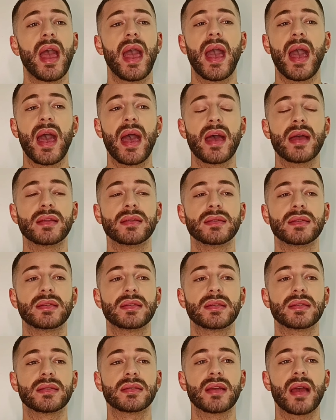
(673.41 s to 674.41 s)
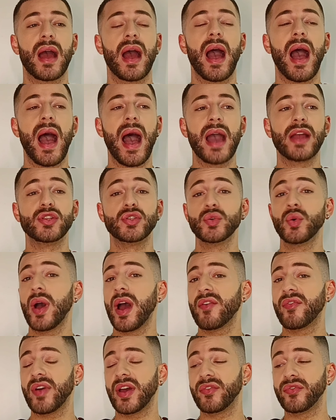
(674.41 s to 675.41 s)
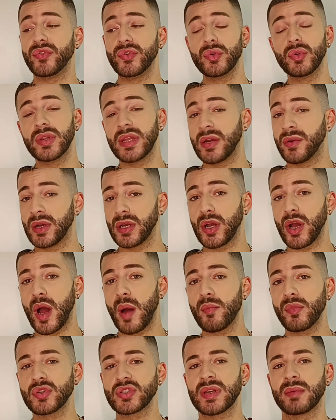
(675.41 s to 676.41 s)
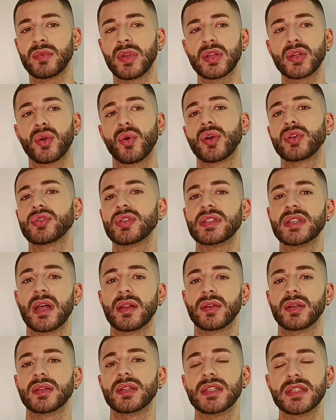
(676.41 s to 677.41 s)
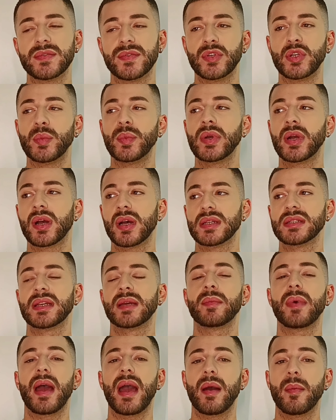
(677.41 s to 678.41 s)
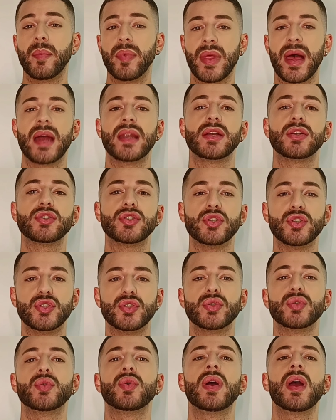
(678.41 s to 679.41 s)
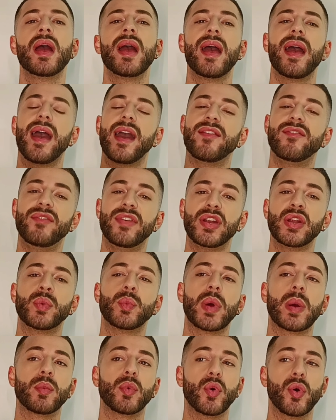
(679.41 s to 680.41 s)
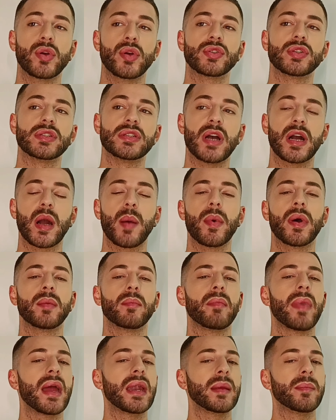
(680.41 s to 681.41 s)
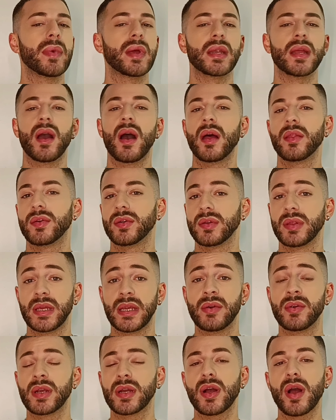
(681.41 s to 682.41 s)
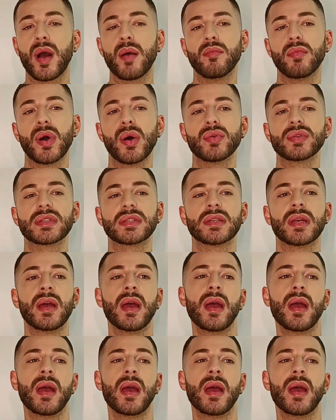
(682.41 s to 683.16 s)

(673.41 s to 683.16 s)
And I do have a few layering combos. I'm not going to tell you in this video because I'm planning to do a video where I'm going to talk about many other layering combos.